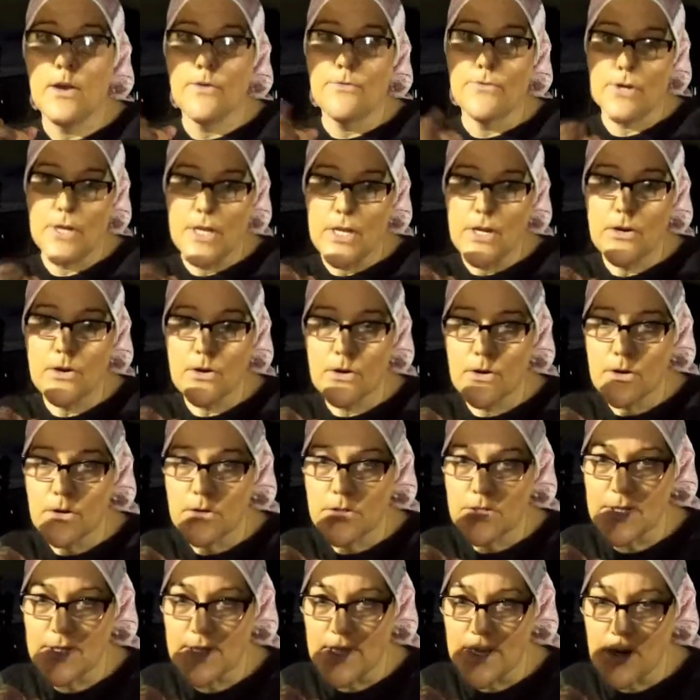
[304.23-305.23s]
over here
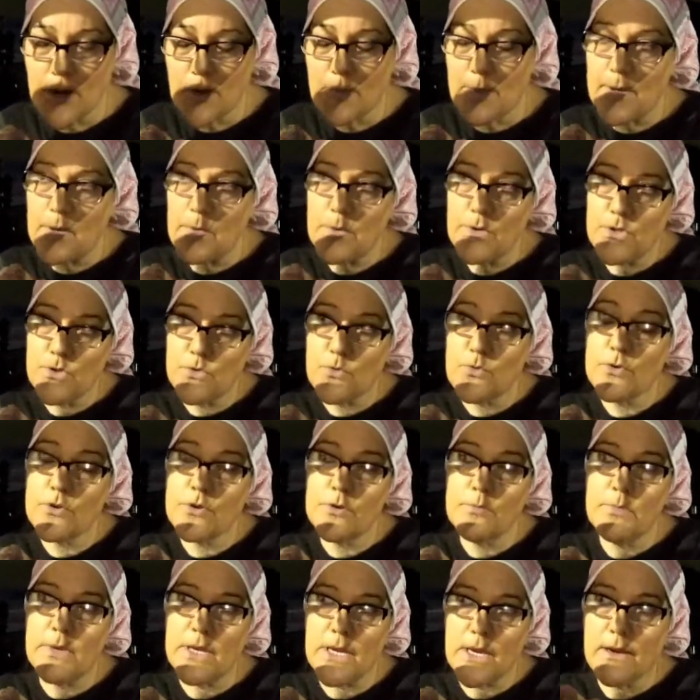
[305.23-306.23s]
to therapy with
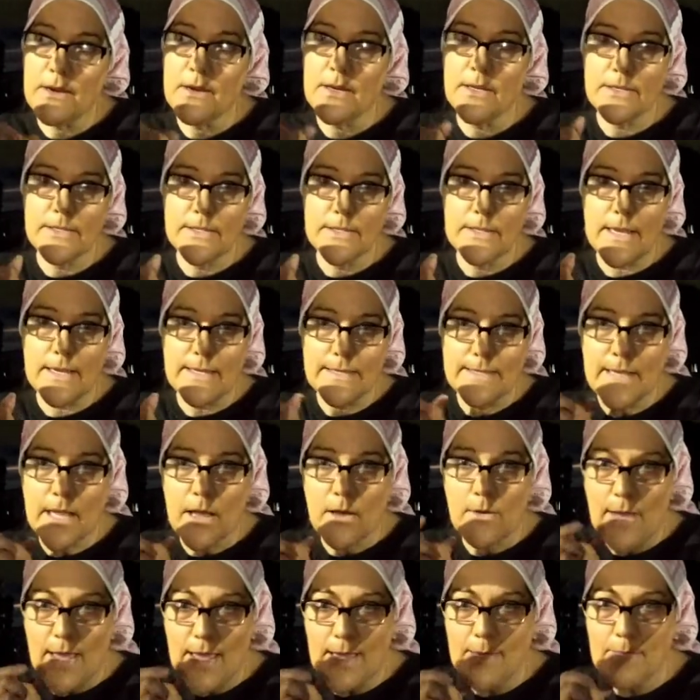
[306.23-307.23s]
Jordan because I
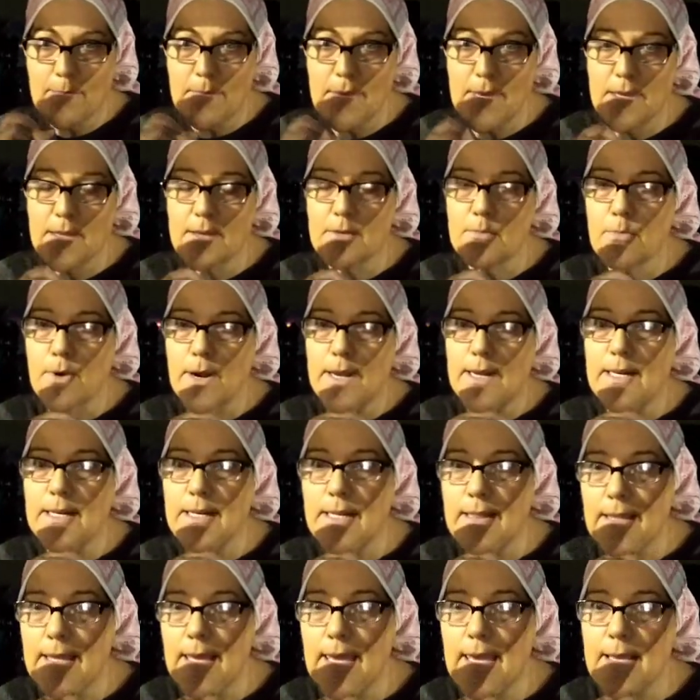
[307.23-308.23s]
saw Amy and Brandon
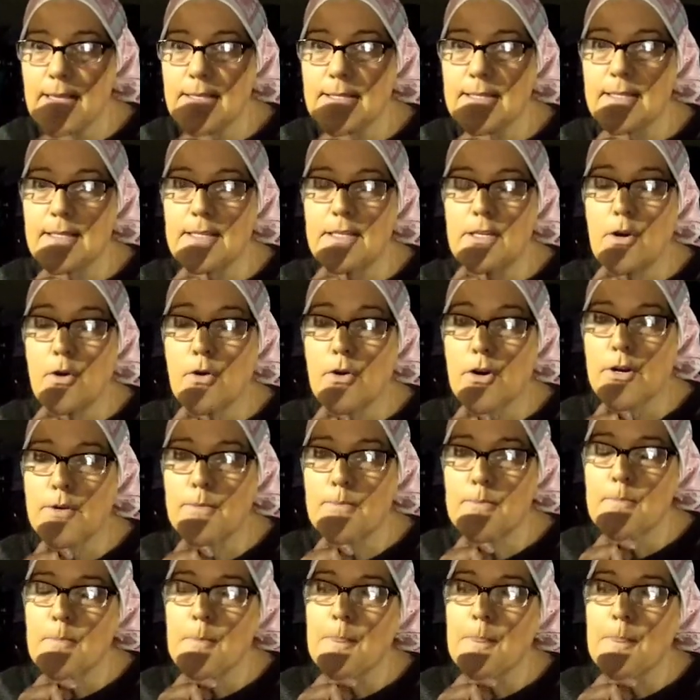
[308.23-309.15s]
and the kids in the yard.